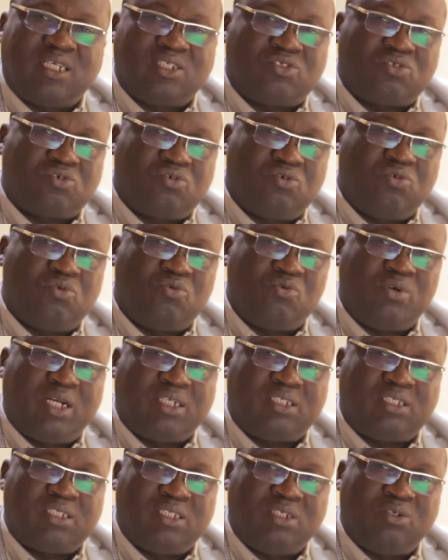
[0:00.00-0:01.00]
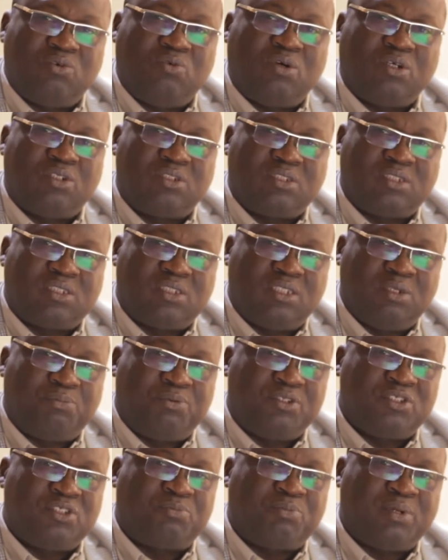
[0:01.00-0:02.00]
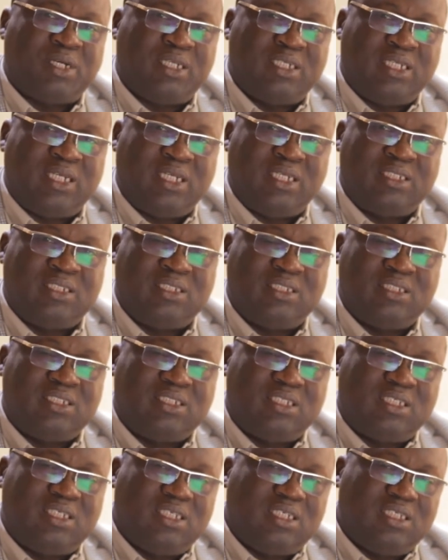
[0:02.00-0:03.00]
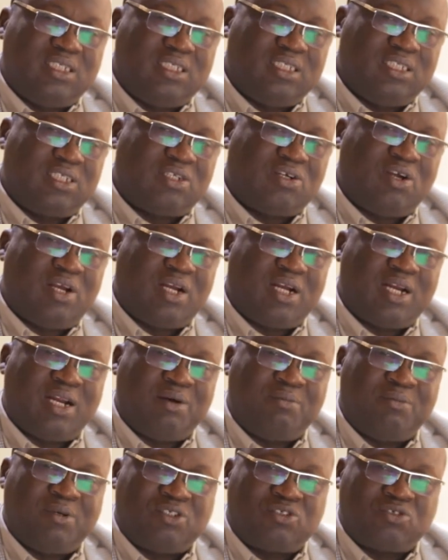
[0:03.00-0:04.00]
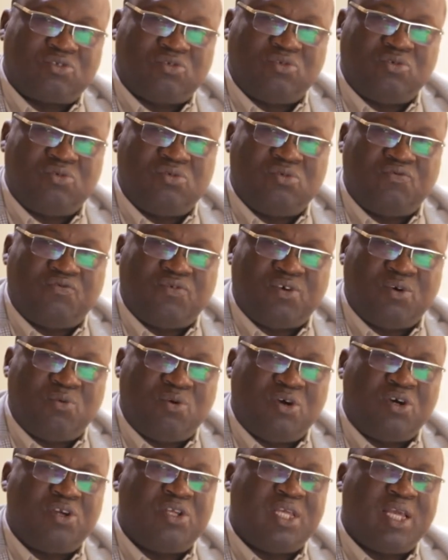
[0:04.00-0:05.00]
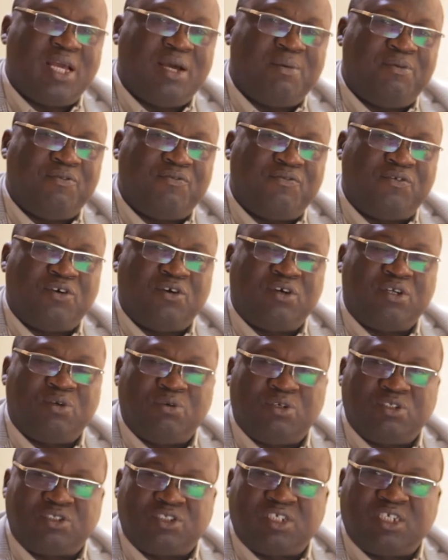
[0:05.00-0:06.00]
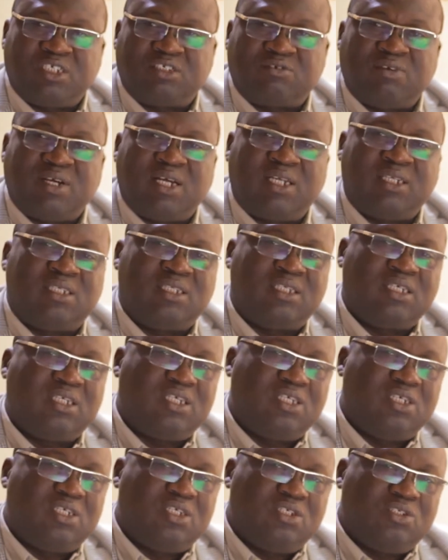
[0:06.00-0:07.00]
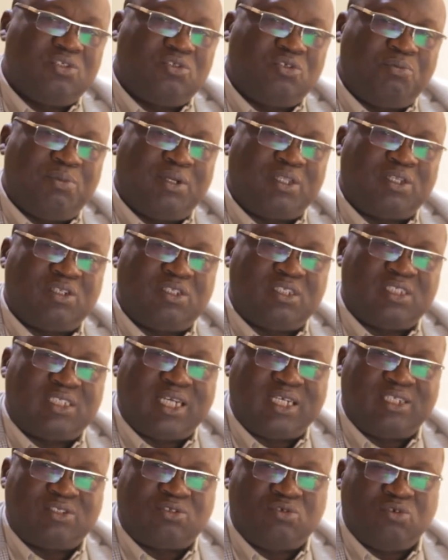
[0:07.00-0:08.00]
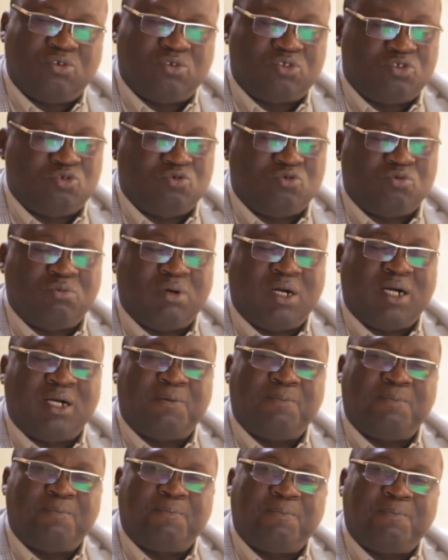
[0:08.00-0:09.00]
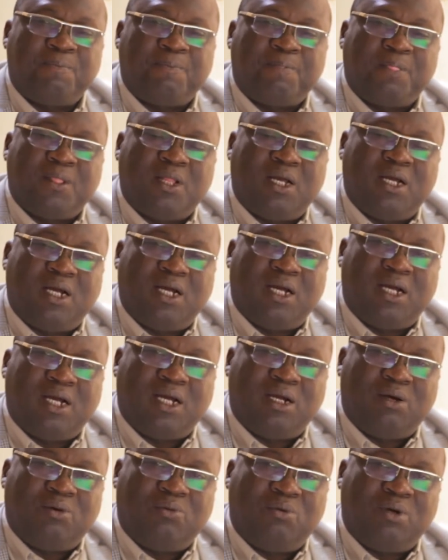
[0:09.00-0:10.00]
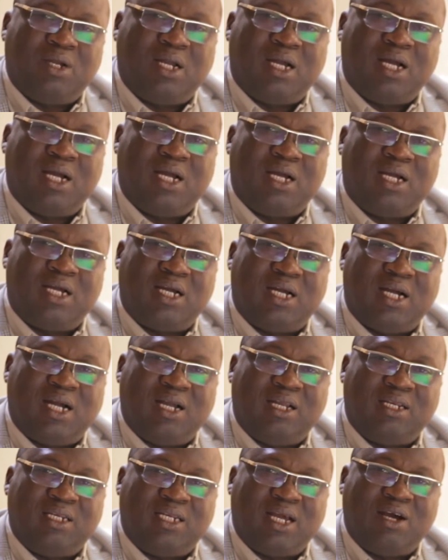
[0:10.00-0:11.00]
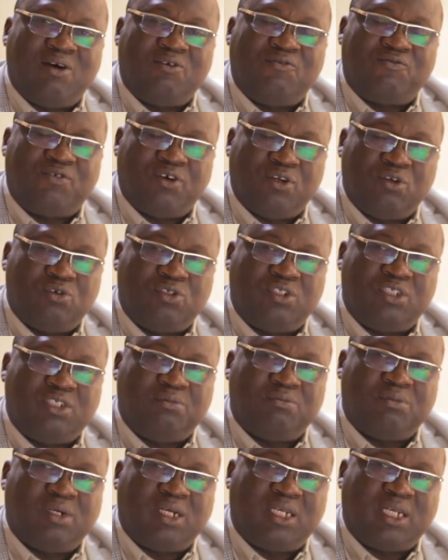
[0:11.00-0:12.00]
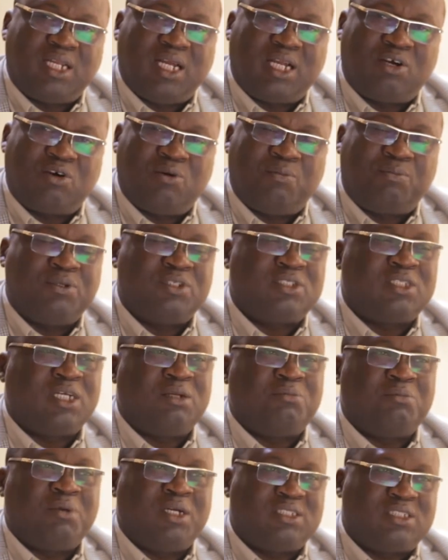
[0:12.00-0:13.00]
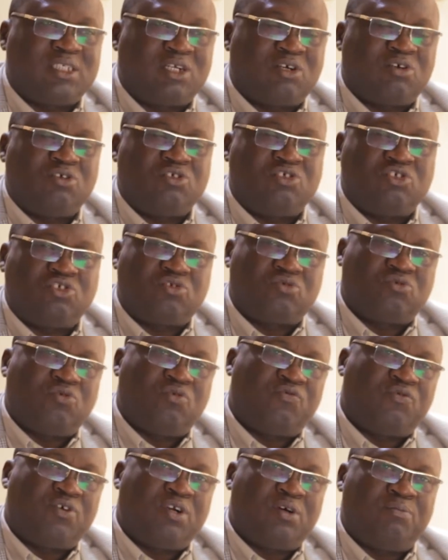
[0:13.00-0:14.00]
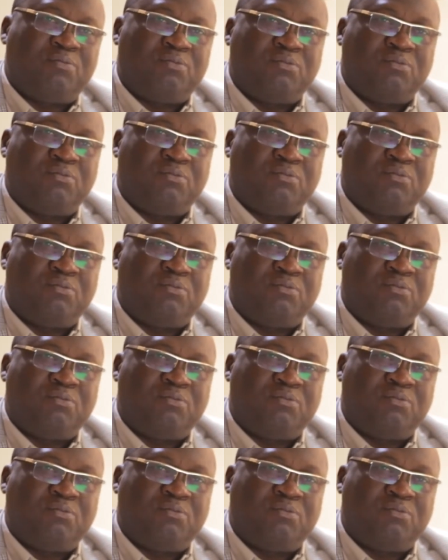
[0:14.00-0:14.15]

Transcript: school, where he was the principal then, in Ikoya Grammar School, for 1 year before he was transferred to Methodist High School, Oturupa, where I now followed him, and I completed my secondary school from